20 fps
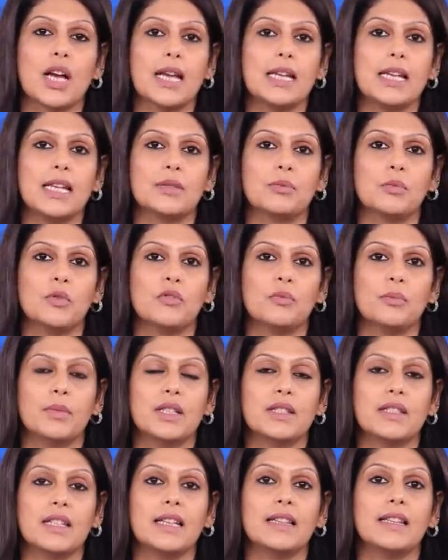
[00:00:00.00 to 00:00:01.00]
Chinese
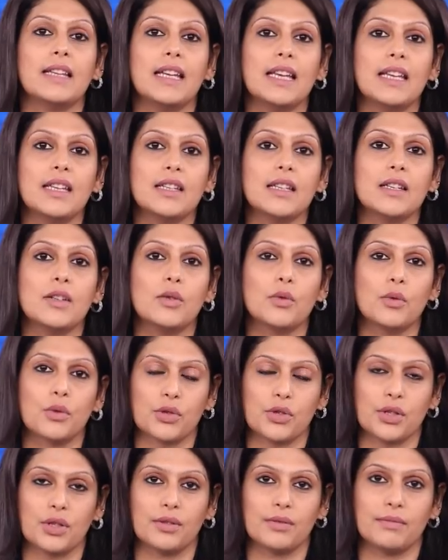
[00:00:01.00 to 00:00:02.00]
movements in the Indian
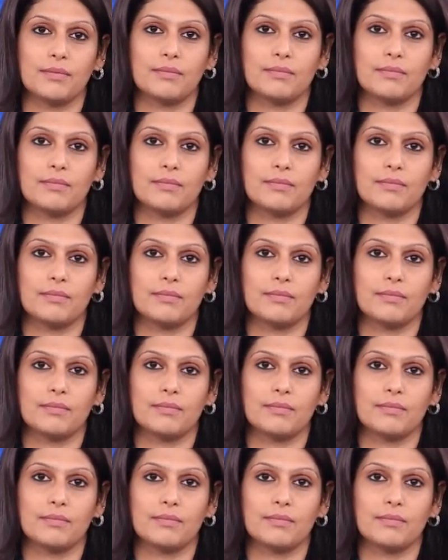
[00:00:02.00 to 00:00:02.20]
Ocean.